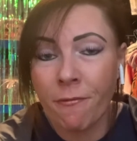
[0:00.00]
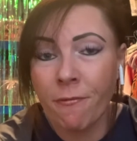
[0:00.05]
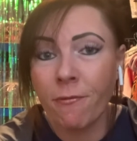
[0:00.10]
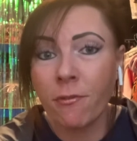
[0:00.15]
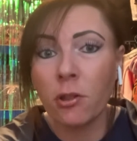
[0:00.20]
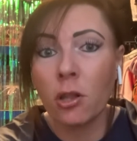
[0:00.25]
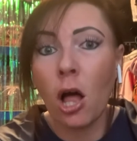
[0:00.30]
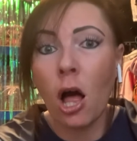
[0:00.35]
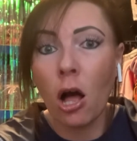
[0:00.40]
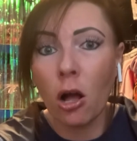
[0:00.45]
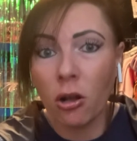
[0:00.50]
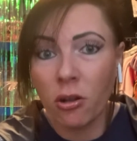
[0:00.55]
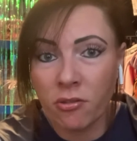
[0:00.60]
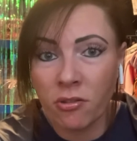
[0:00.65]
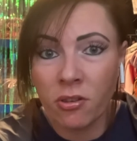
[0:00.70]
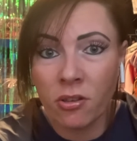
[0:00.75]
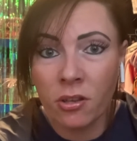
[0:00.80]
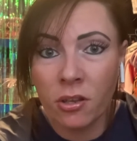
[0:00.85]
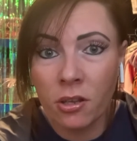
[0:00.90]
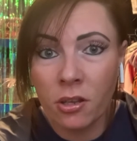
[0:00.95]

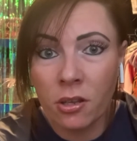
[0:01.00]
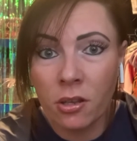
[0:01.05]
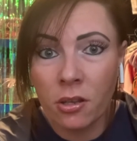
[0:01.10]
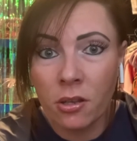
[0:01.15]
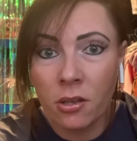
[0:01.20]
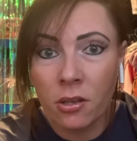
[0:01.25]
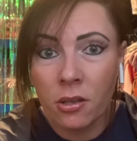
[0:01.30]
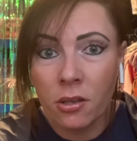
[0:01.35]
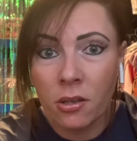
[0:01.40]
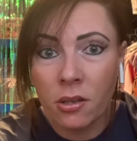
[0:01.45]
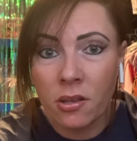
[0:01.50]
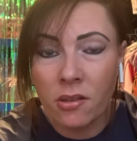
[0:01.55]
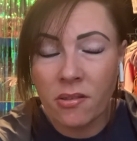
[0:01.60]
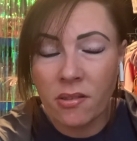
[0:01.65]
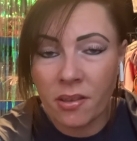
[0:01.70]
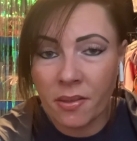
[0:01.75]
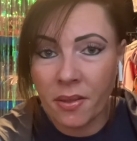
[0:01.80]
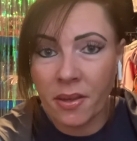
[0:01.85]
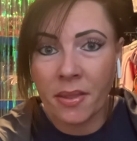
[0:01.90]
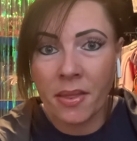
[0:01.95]
flocked
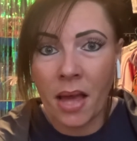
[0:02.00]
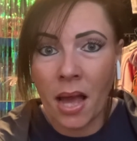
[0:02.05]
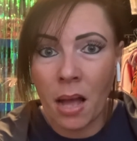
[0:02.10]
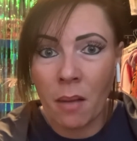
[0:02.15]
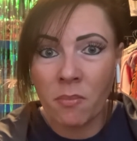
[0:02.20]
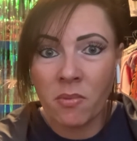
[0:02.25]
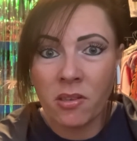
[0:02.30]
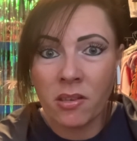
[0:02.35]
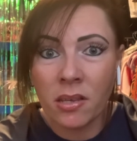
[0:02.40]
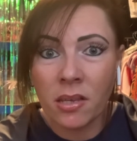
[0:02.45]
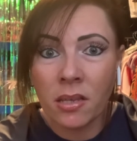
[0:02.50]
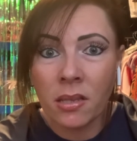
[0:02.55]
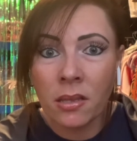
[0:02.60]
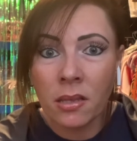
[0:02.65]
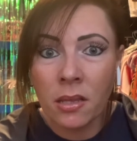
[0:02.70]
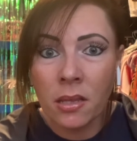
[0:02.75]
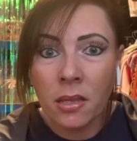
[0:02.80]
to the crime scene?